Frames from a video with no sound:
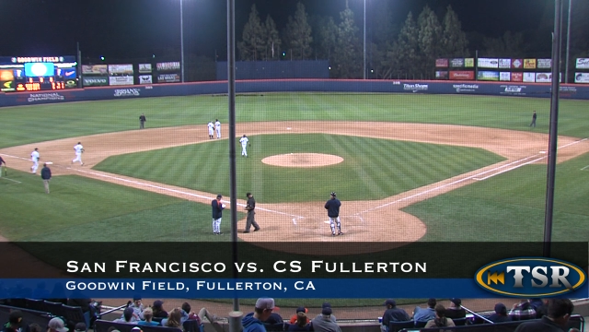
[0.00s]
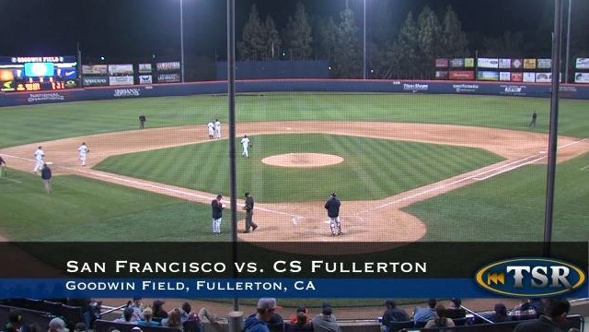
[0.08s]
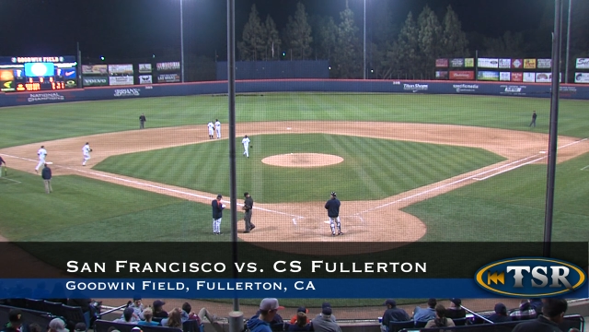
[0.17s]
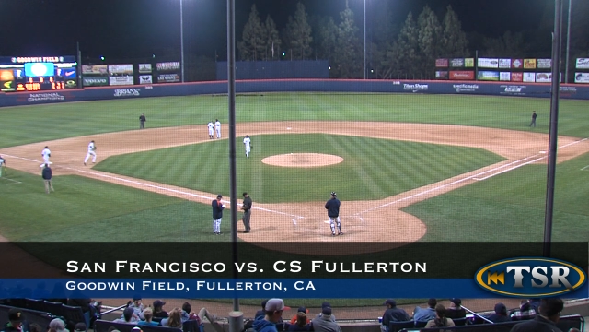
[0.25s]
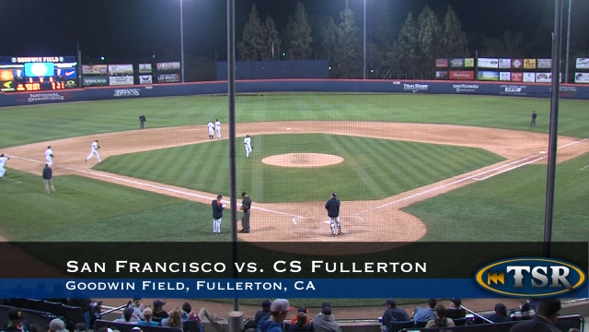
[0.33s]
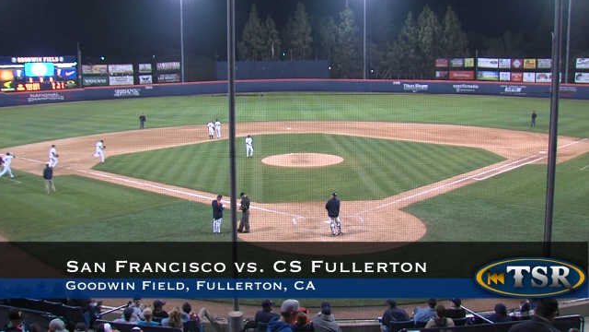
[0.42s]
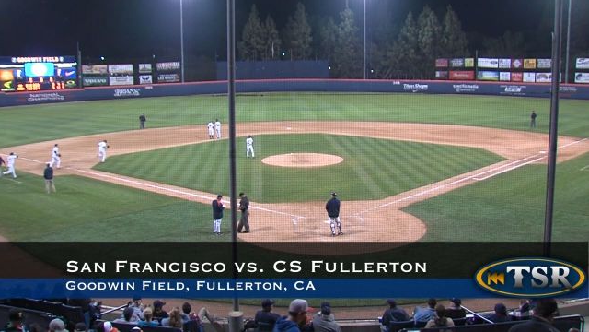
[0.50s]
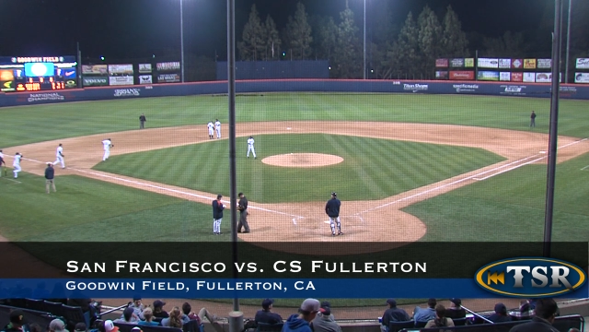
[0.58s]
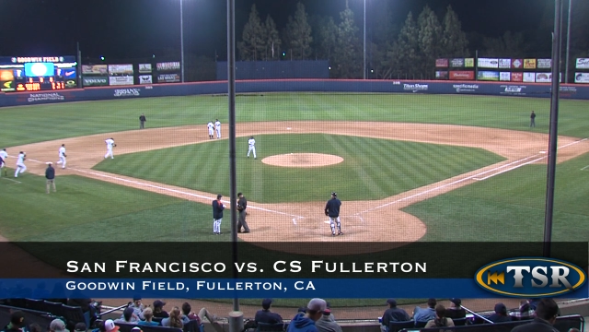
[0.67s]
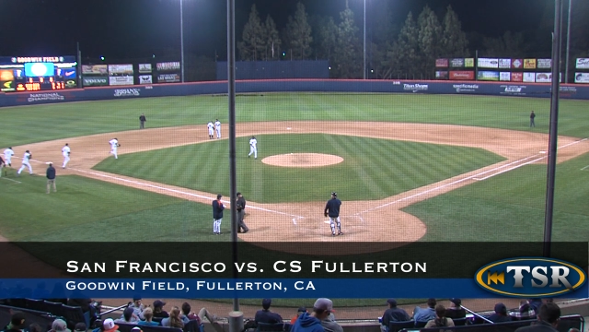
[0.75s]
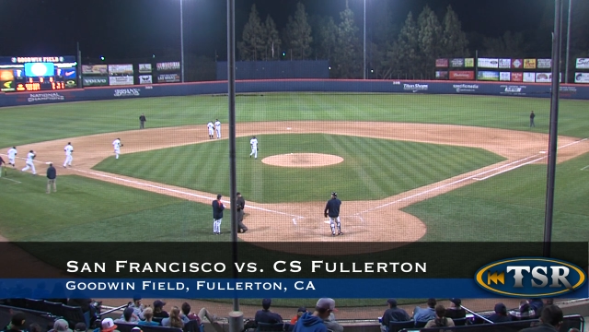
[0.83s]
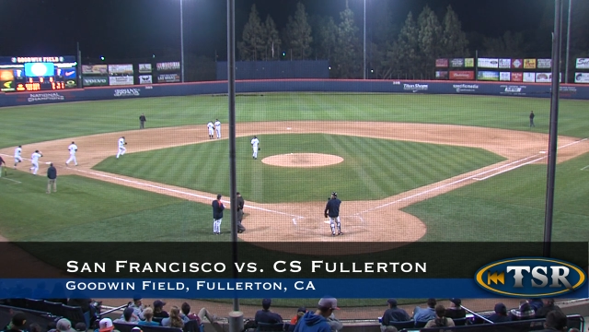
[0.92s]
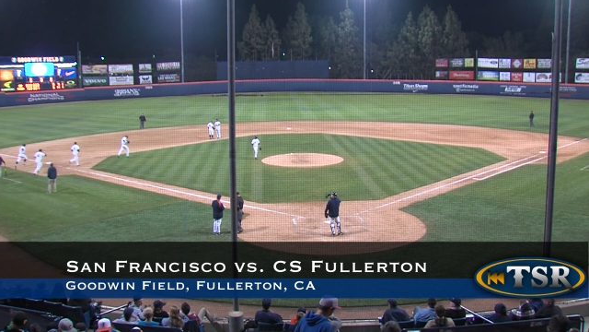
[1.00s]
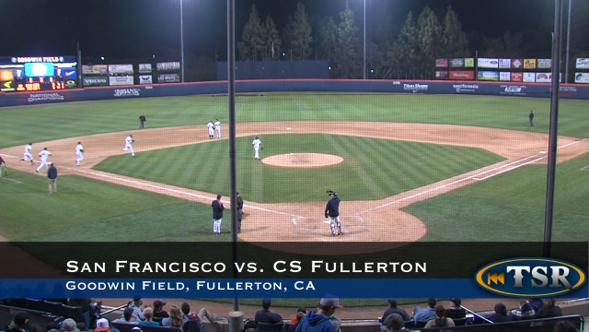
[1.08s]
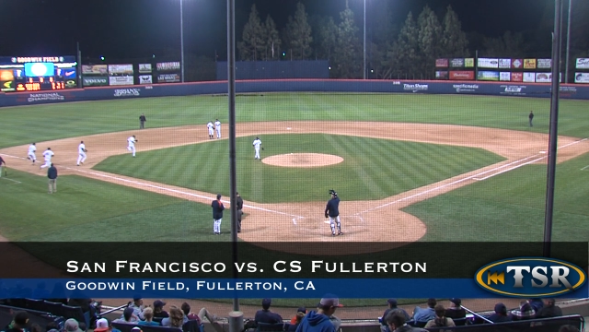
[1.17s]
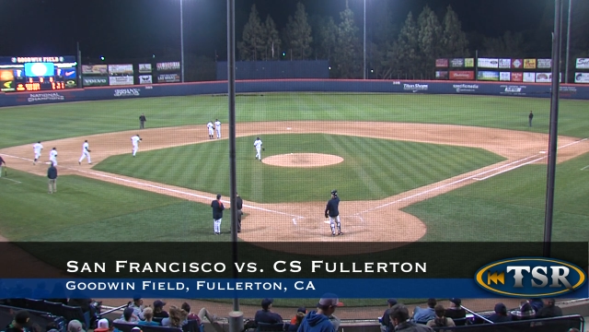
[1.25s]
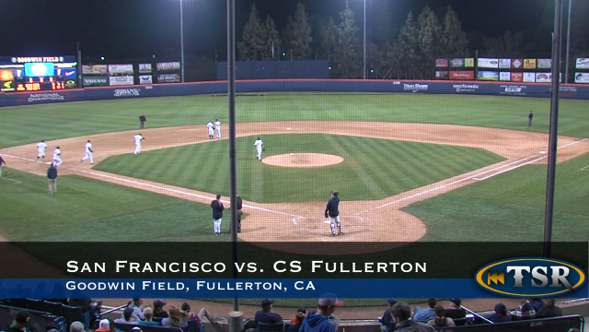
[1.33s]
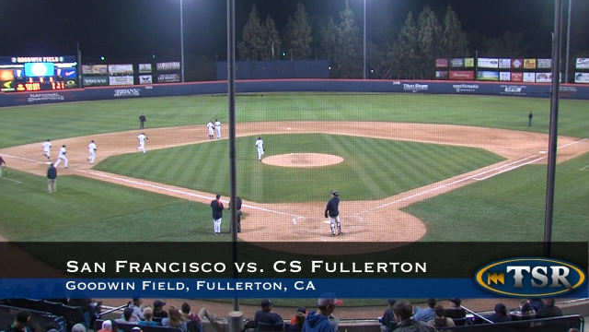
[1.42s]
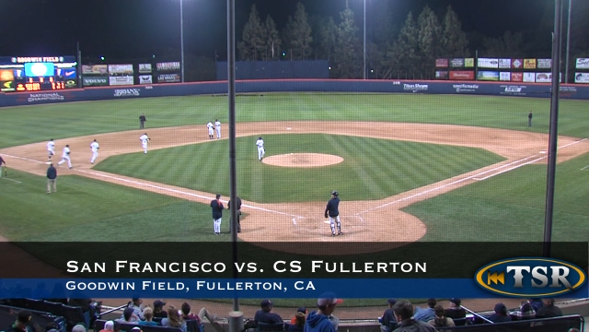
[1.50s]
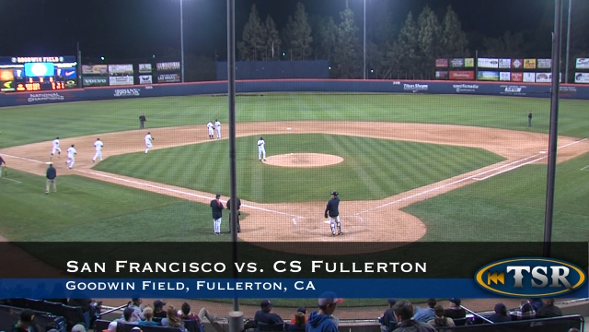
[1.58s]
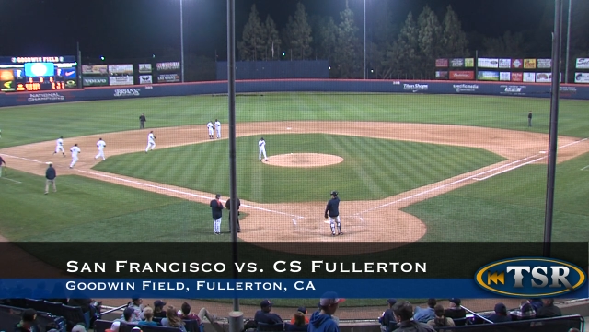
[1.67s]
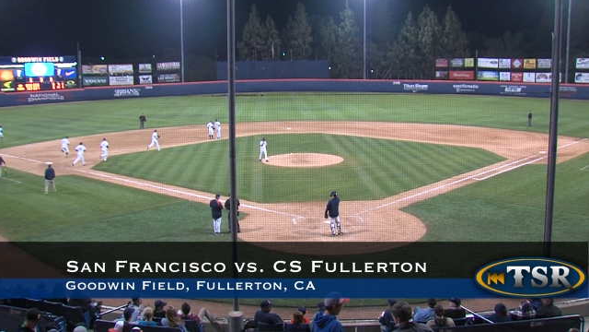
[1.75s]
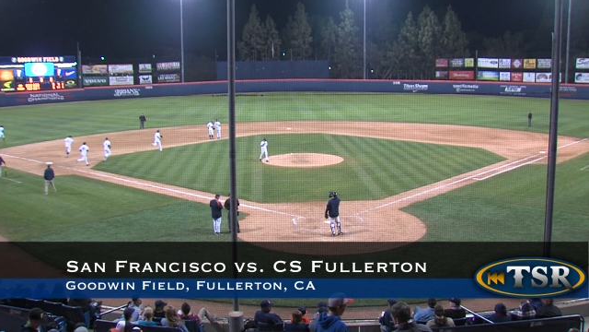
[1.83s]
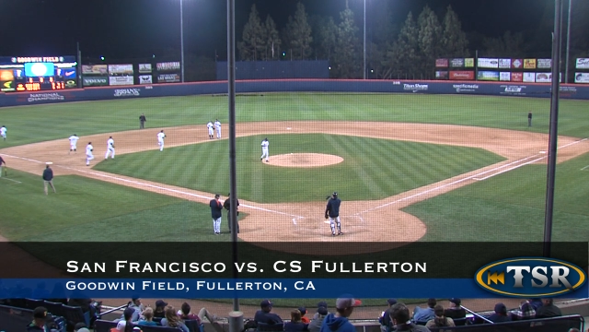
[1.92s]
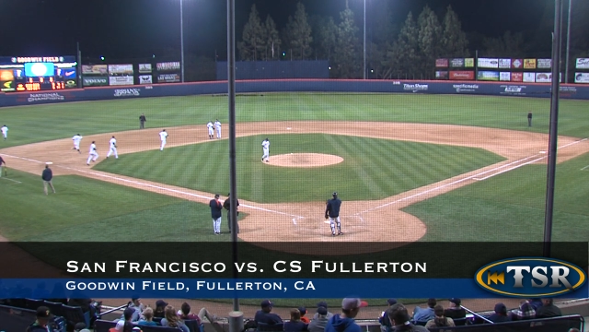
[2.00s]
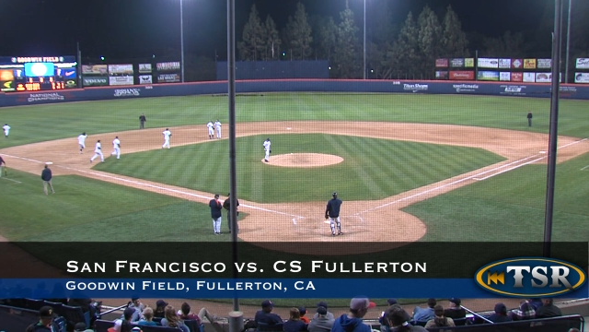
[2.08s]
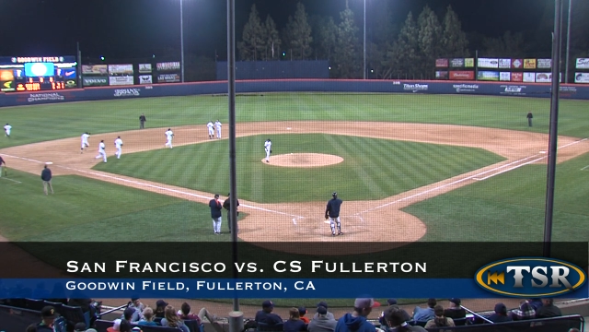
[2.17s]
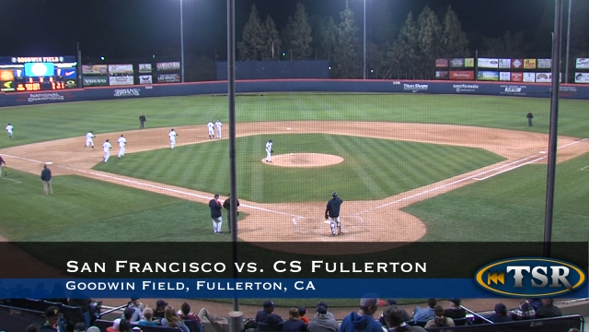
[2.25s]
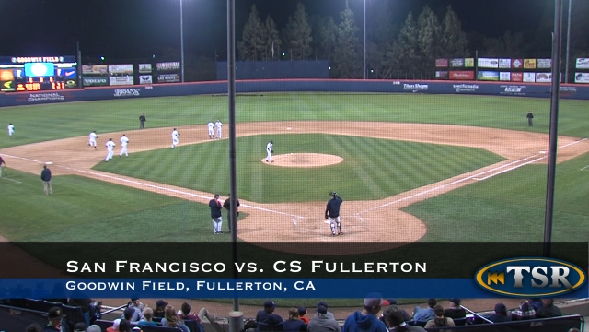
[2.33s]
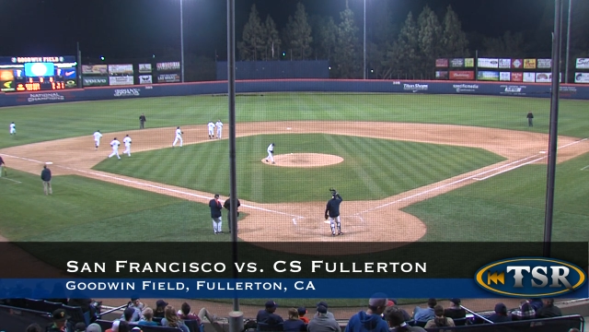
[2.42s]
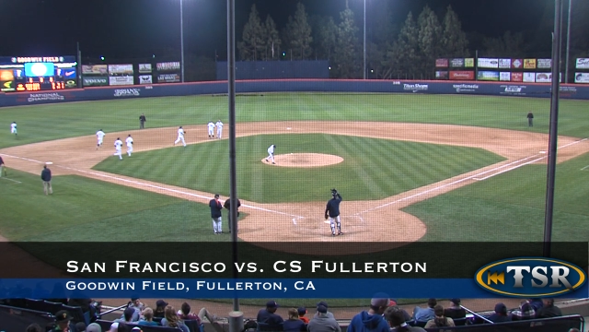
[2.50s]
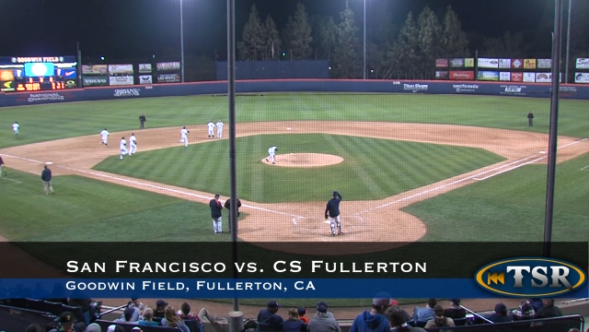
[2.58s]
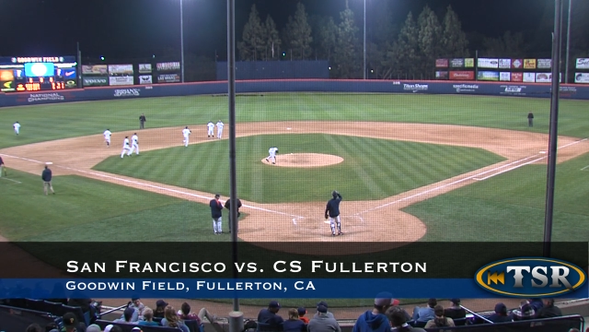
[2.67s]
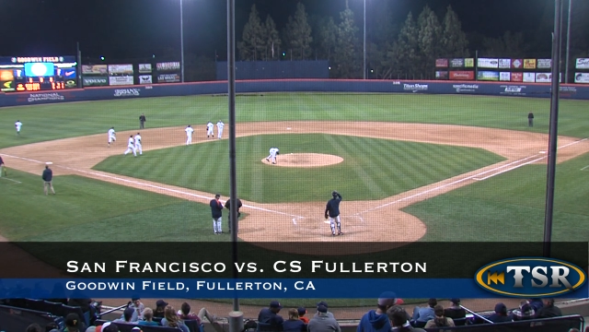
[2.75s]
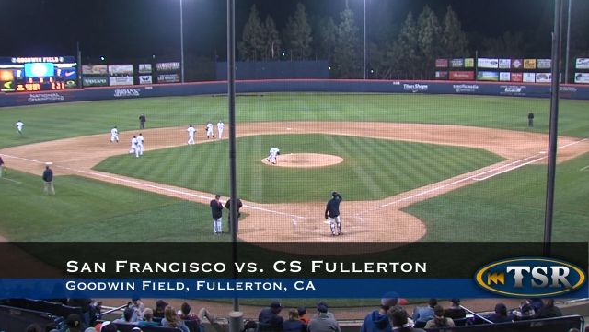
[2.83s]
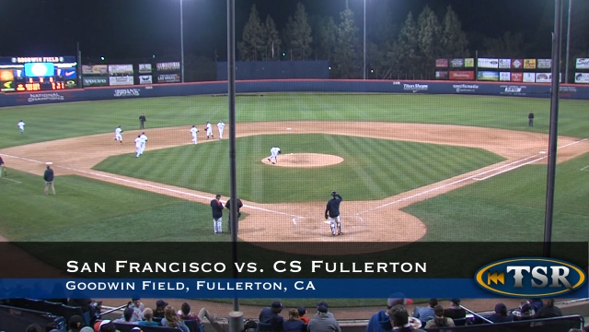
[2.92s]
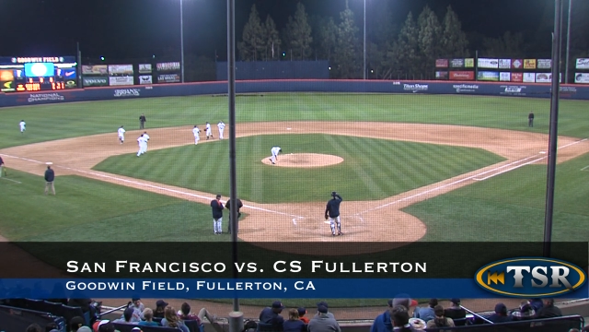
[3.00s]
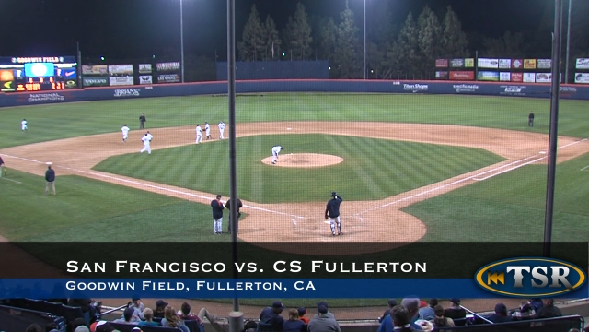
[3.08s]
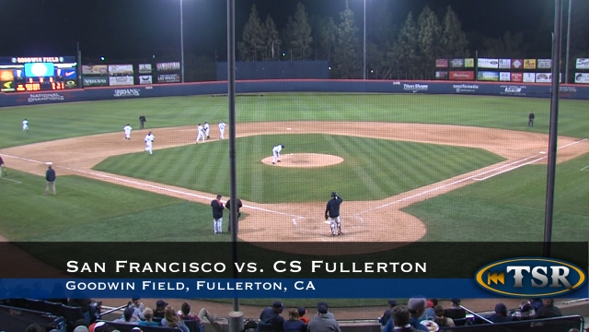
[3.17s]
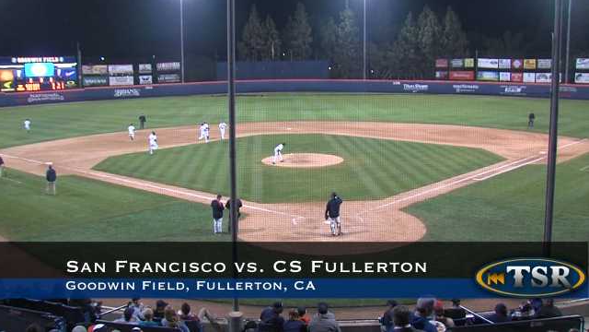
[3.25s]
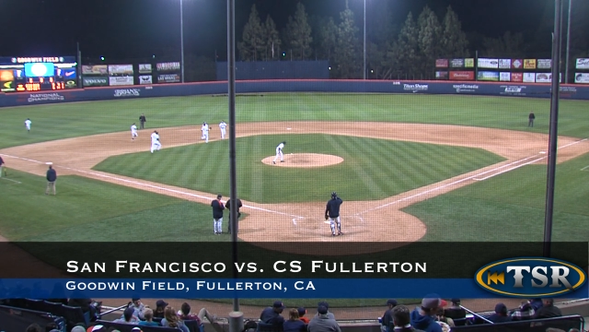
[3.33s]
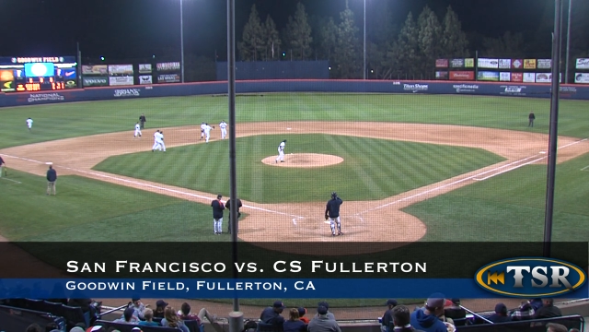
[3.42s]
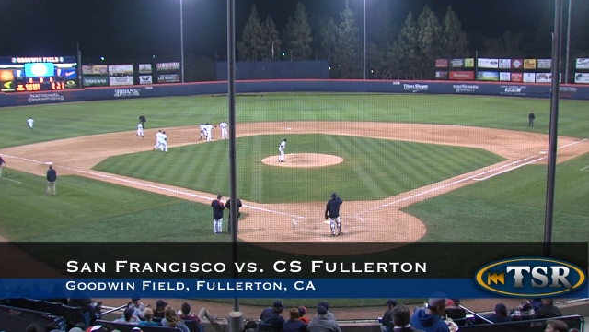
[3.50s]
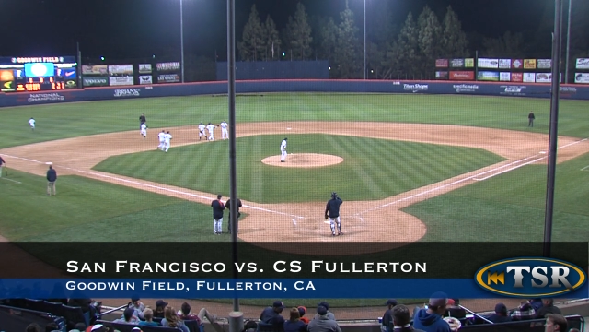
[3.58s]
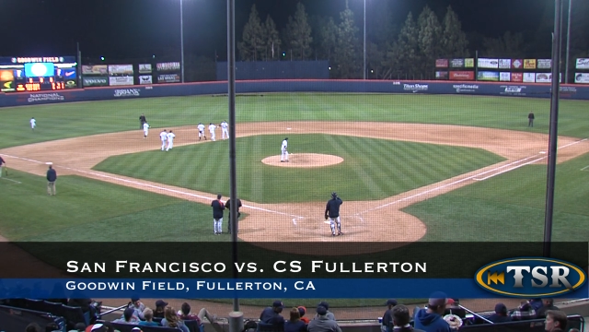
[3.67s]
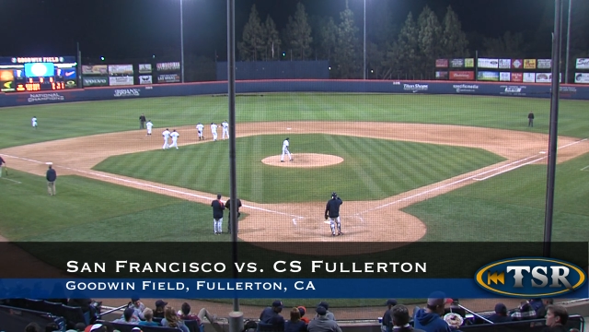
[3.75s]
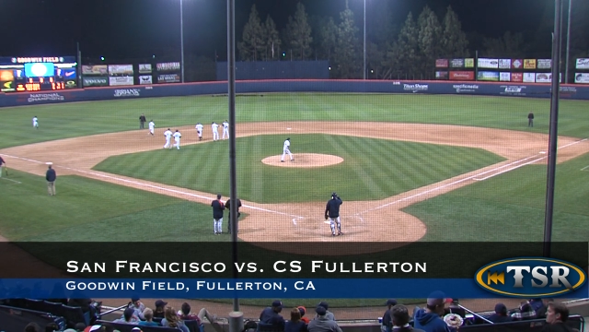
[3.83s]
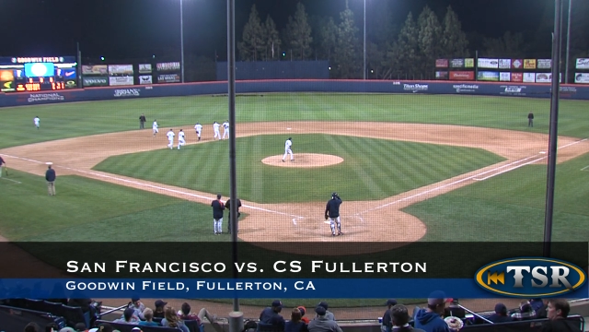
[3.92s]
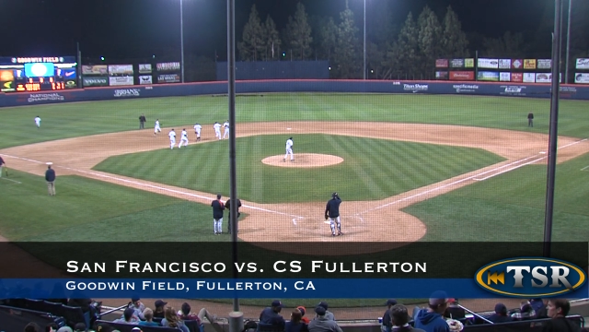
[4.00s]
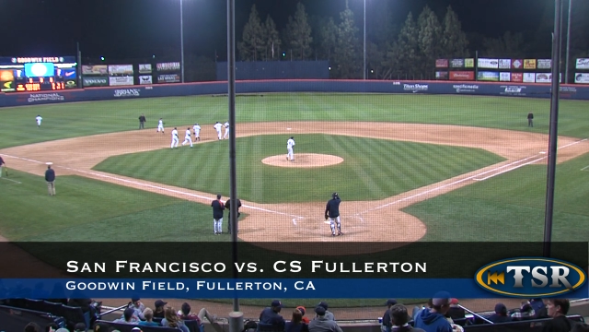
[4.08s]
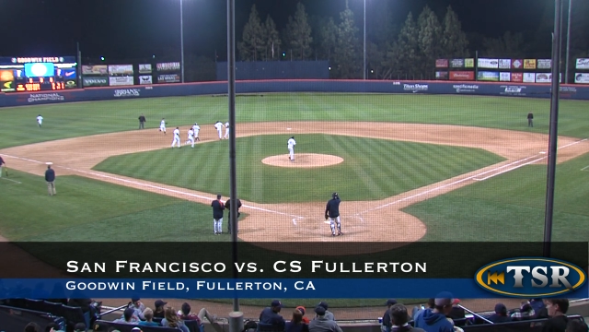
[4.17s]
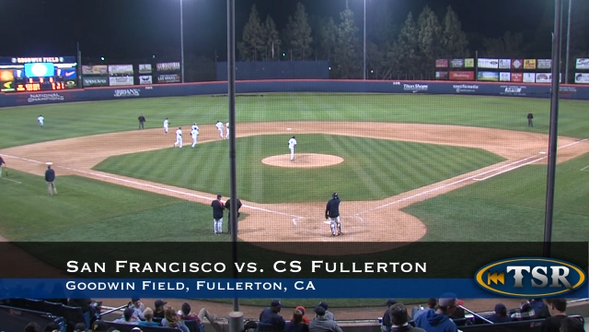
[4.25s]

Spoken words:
(no speaker visible)